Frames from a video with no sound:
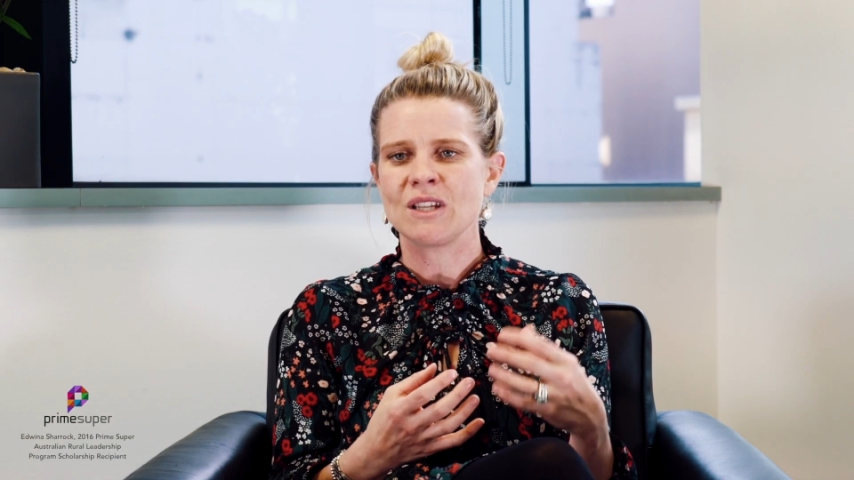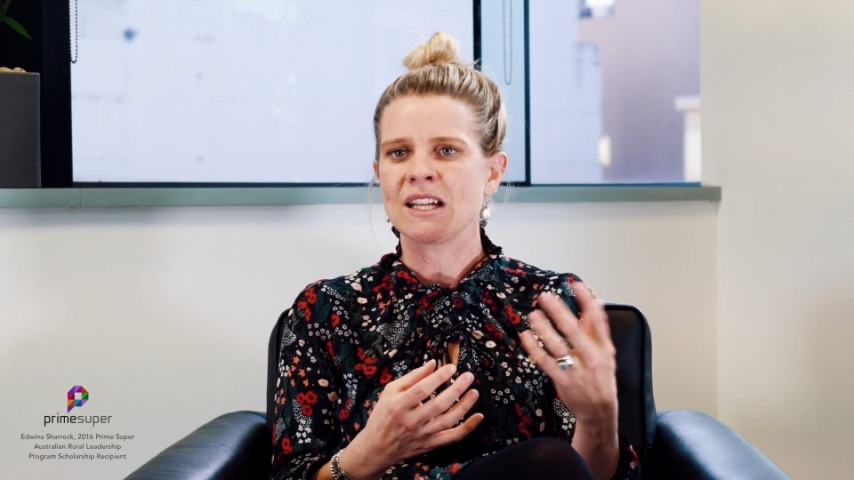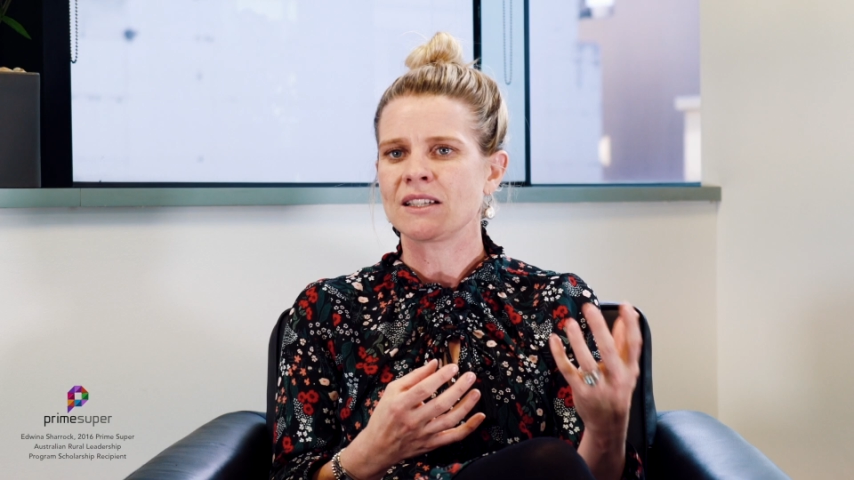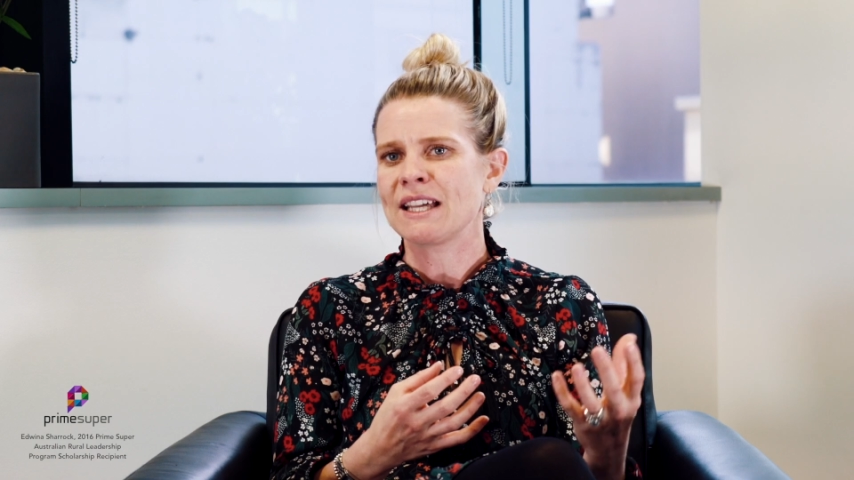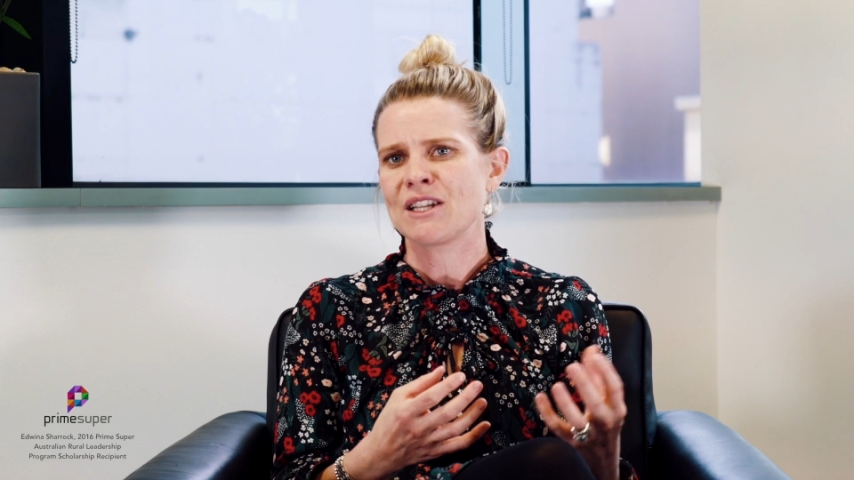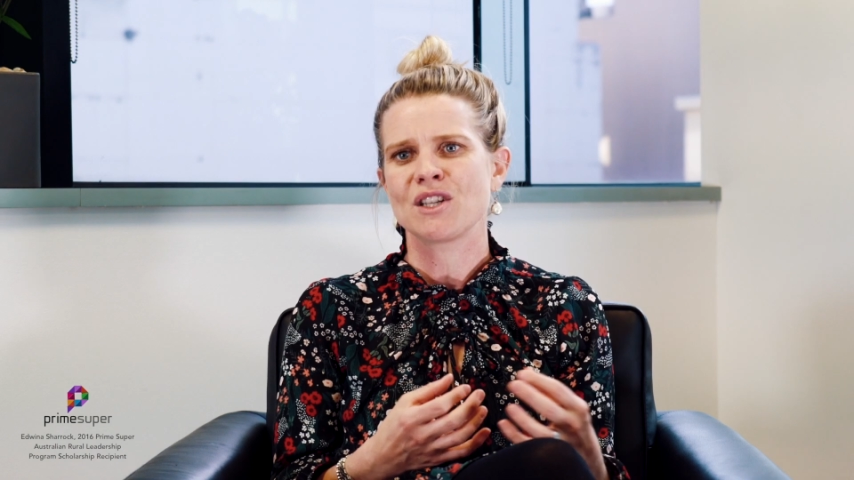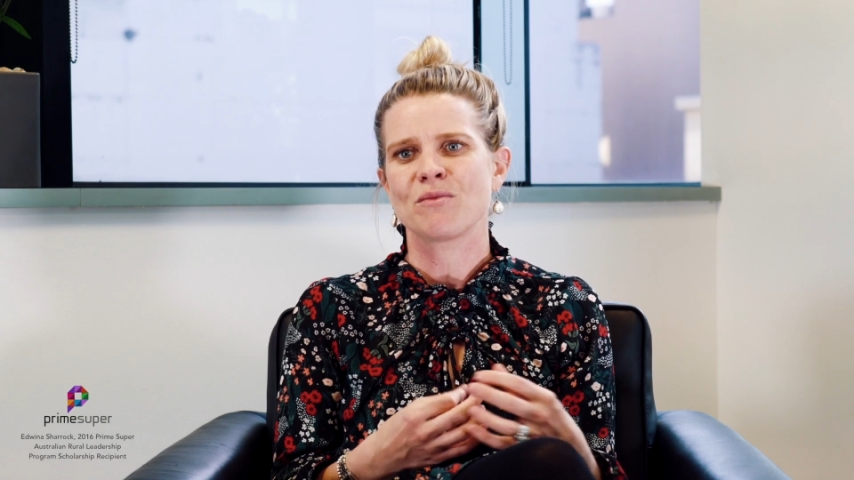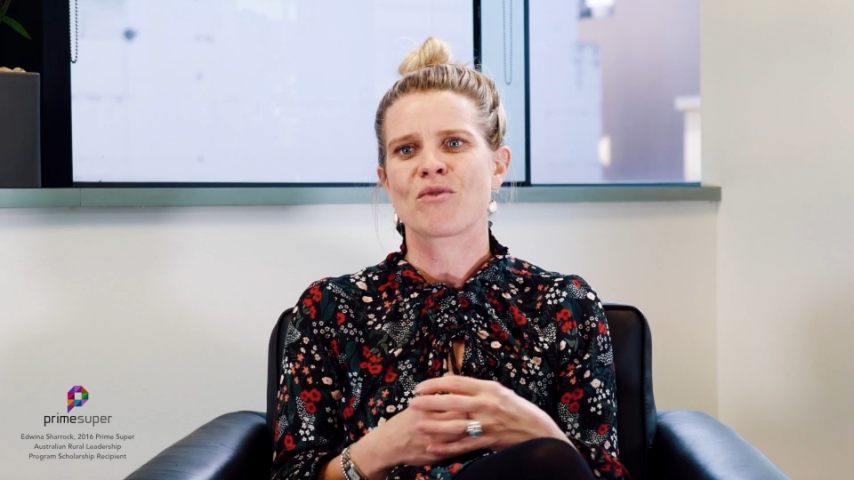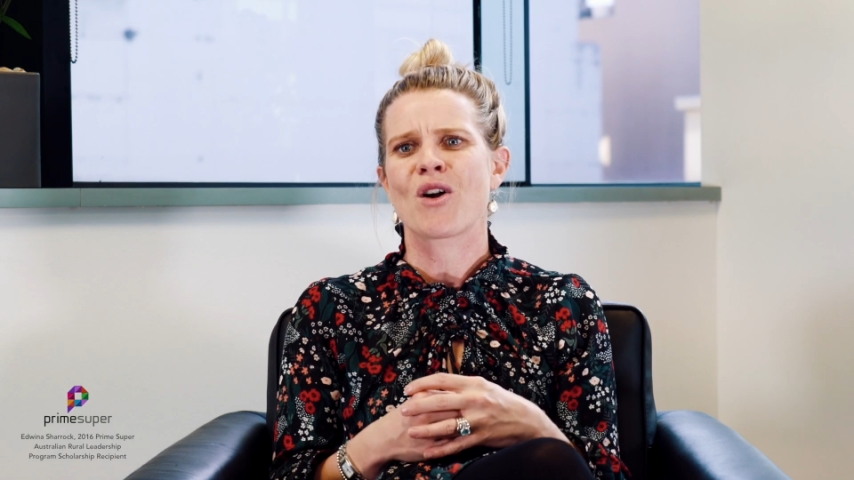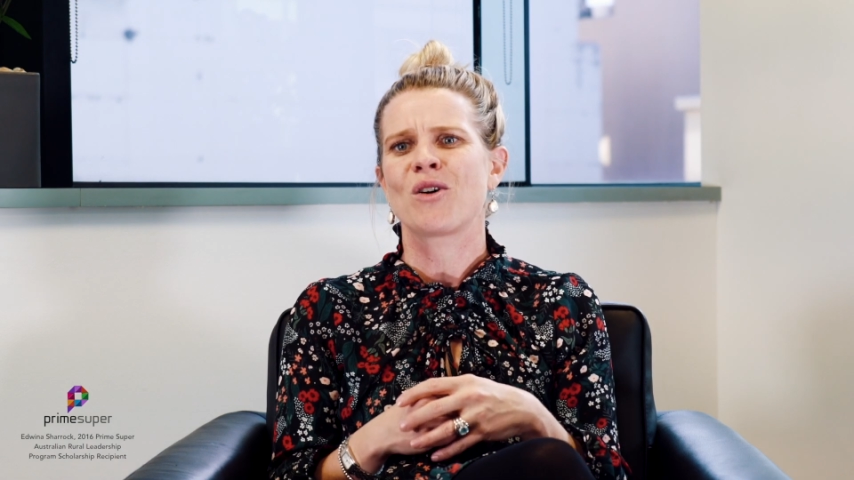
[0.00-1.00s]
in a
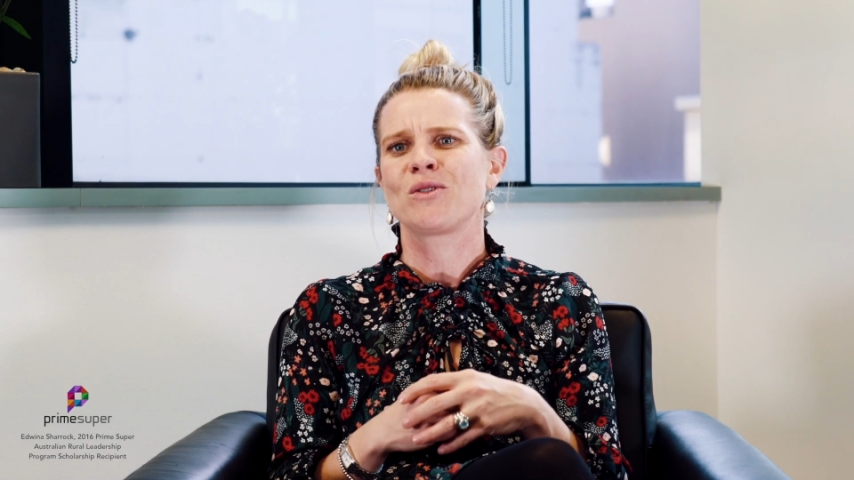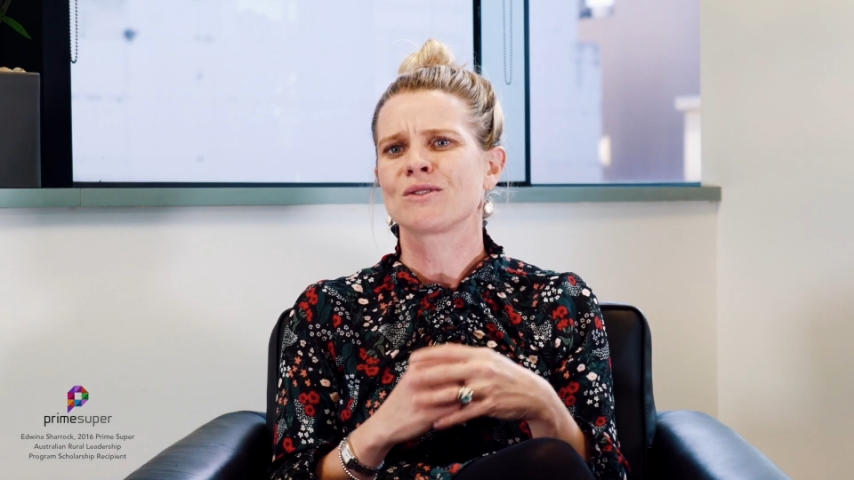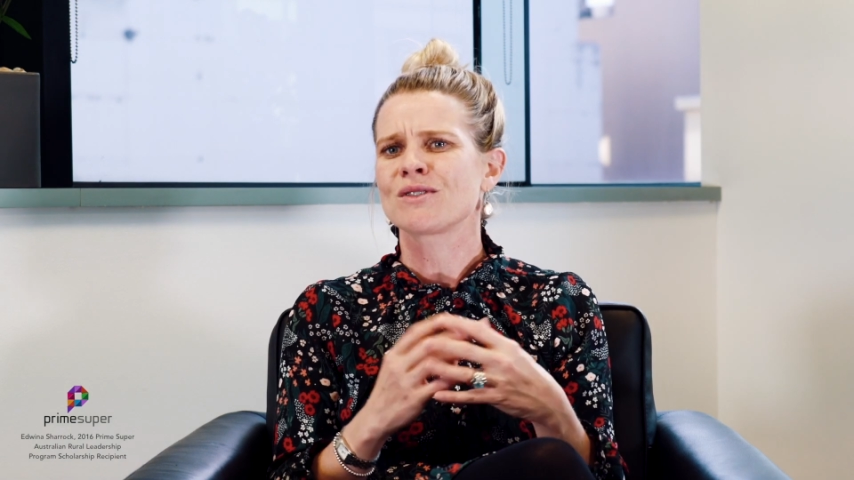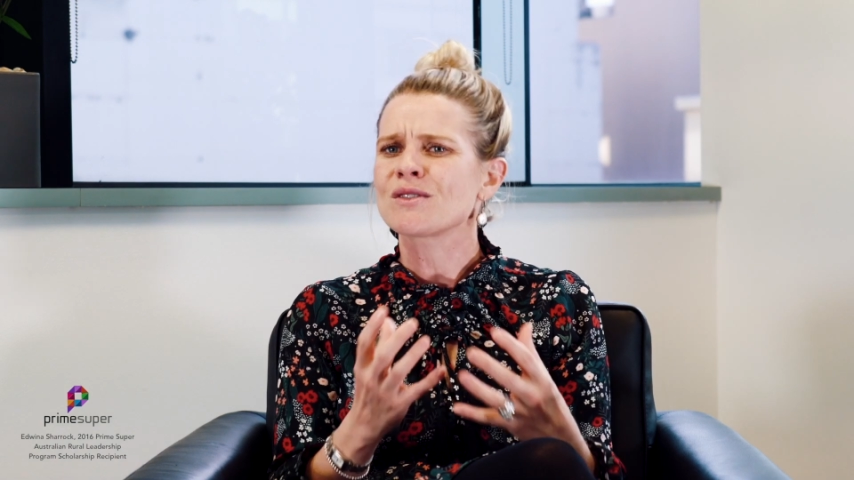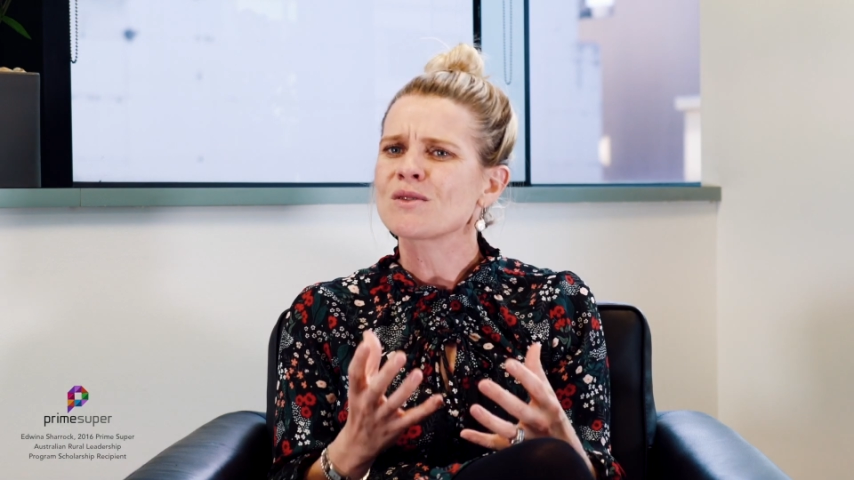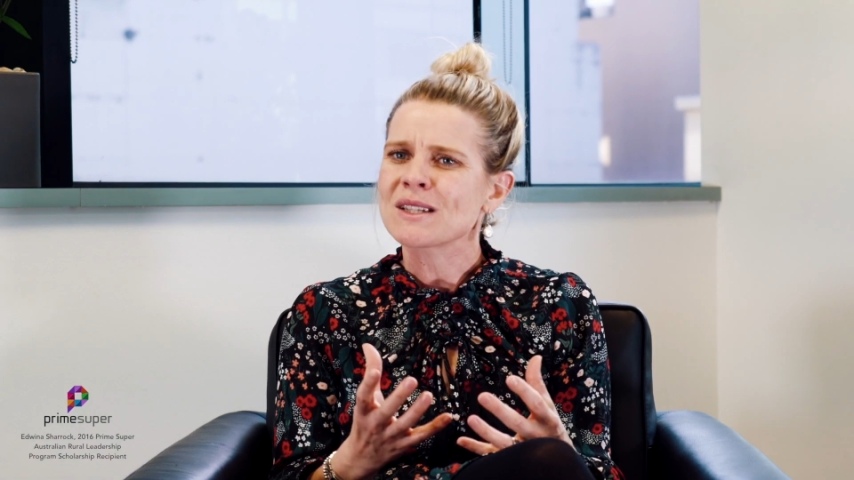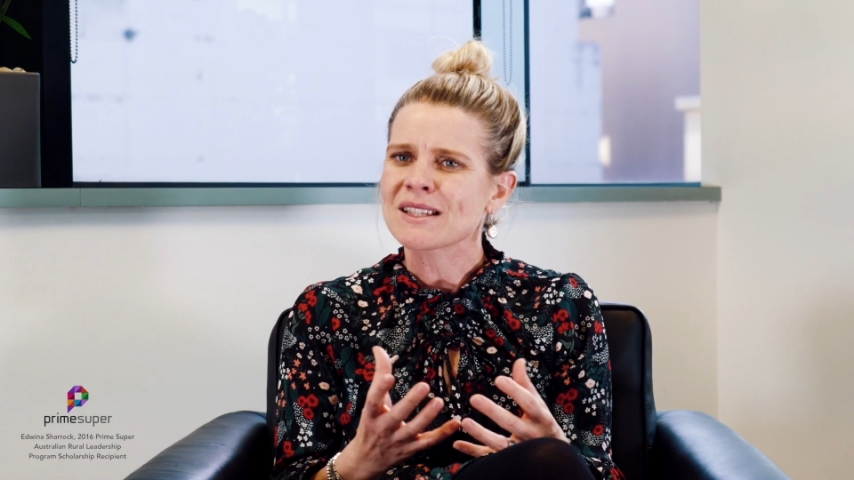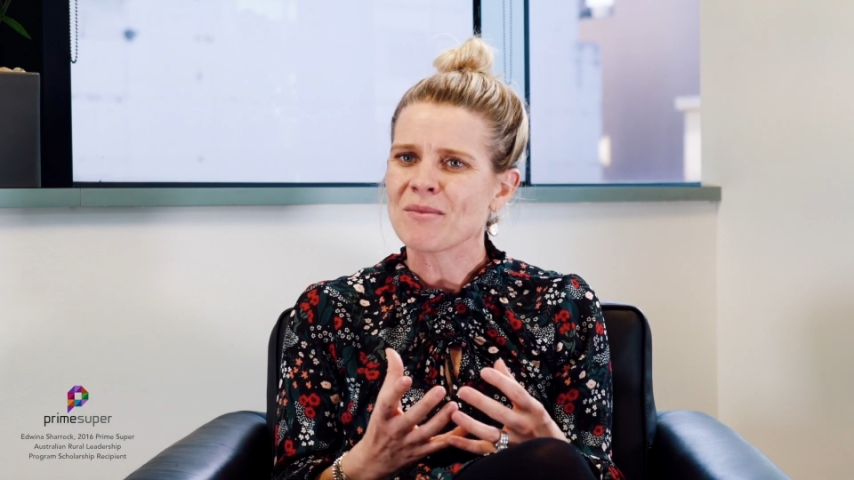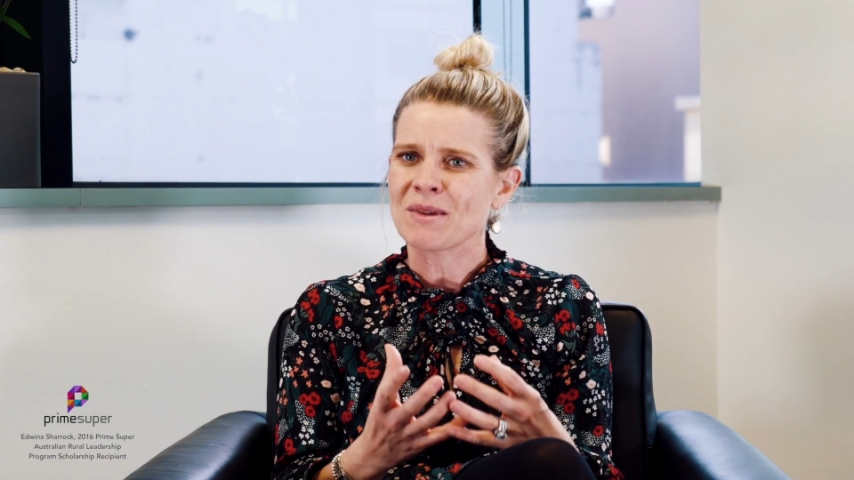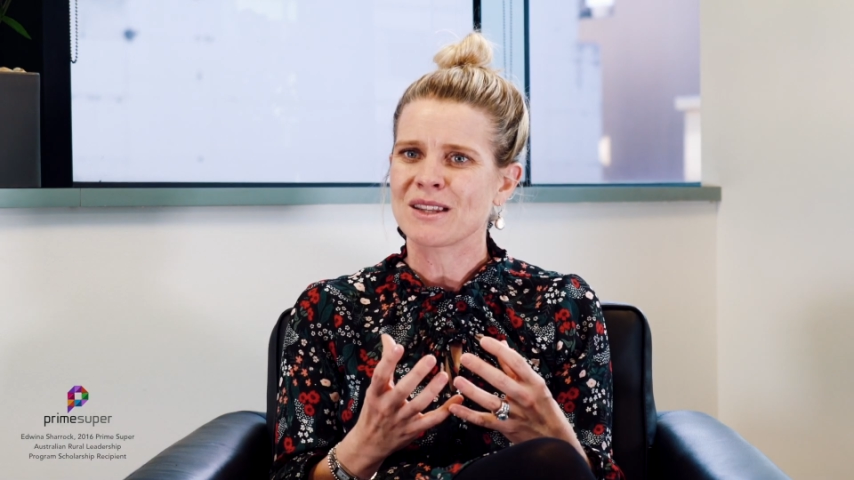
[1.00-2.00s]
leadership role or just doing
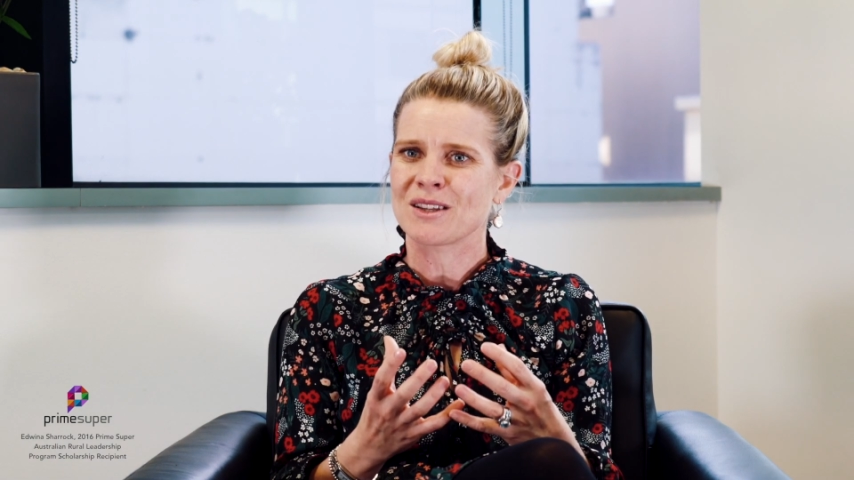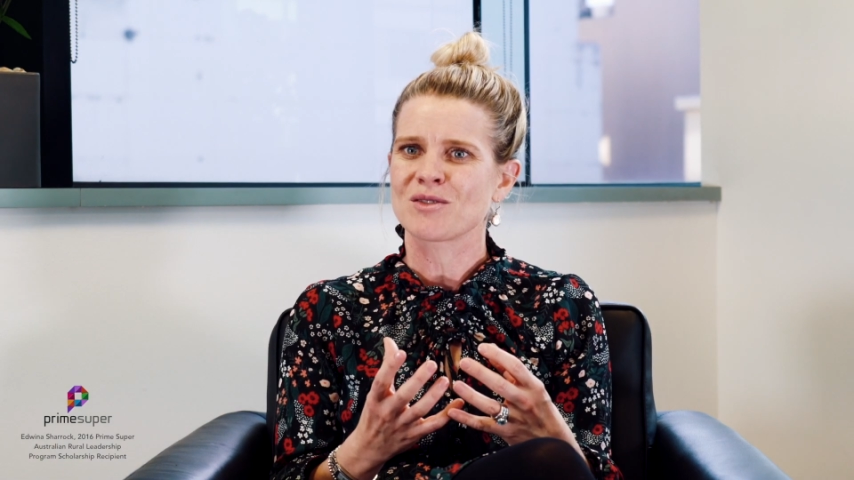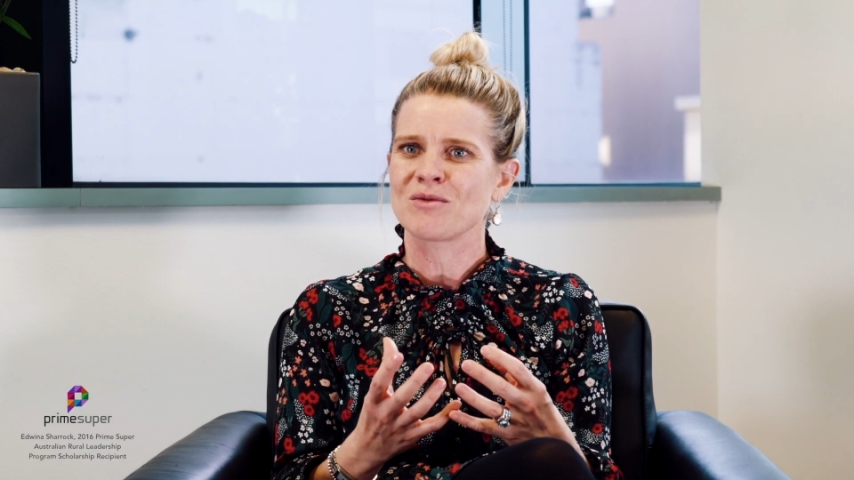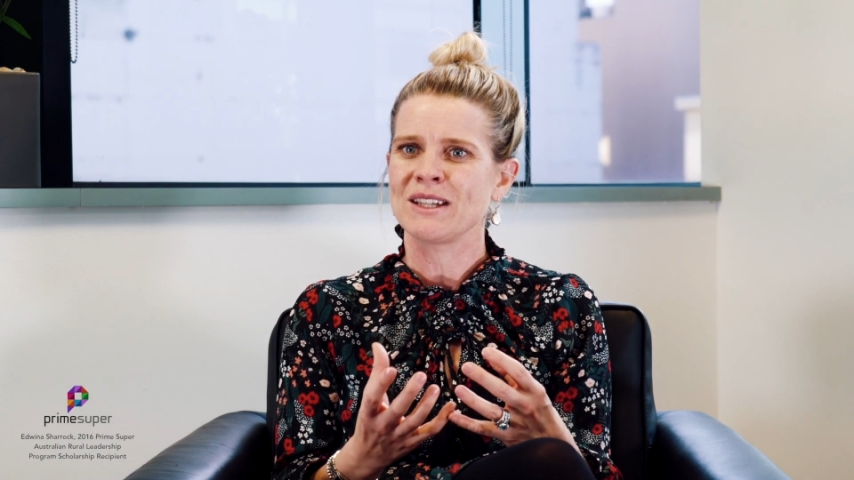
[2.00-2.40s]
something that's